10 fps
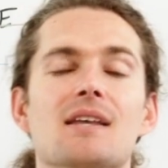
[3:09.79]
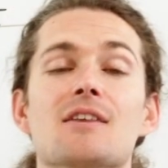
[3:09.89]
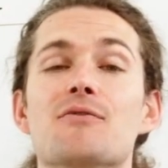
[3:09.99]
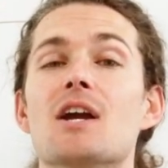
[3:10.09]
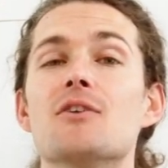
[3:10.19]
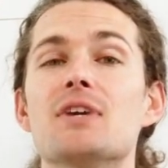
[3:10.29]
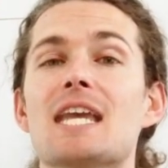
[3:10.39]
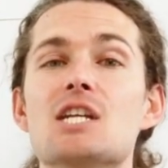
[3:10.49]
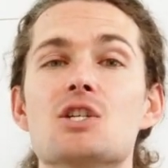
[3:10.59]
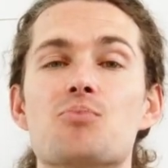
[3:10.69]
the
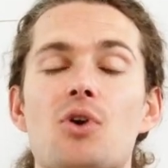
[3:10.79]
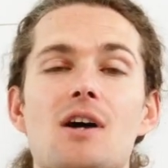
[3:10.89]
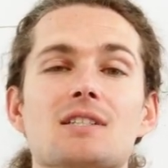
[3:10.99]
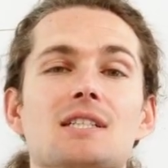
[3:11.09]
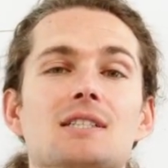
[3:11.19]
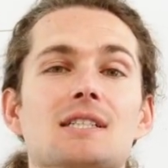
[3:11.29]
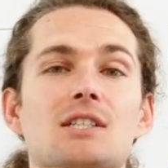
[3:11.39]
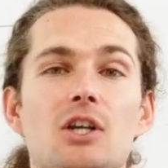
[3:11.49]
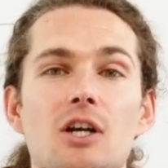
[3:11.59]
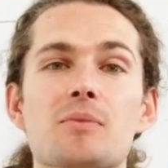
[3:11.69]
verification process to
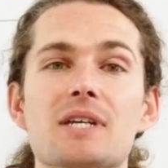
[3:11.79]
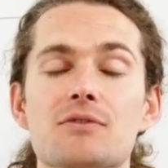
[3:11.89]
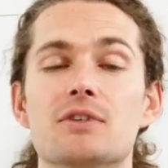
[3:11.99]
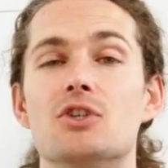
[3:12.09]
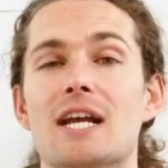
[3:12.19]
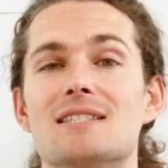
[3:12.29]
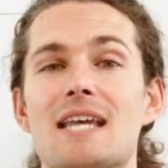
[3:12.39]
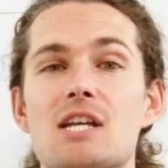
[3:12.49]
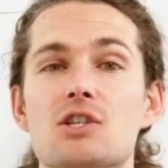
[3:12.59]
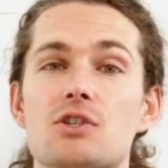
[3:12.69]
determine if a
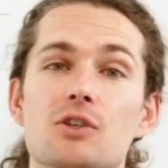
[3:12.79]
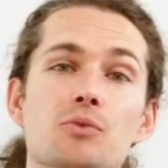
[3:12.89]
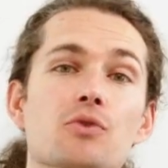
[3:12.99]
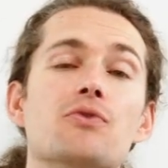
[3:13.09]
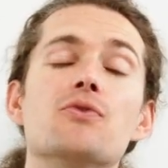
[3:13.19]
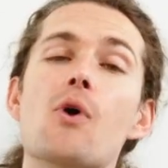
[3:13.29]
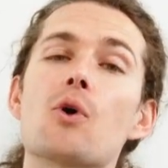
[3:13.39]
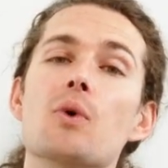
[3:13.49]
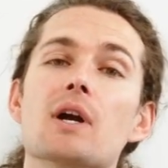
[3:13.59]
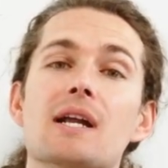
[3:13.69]
transaction should move
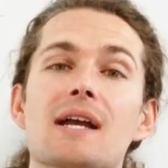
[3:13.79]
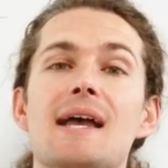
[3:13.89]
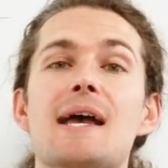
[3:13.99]
forward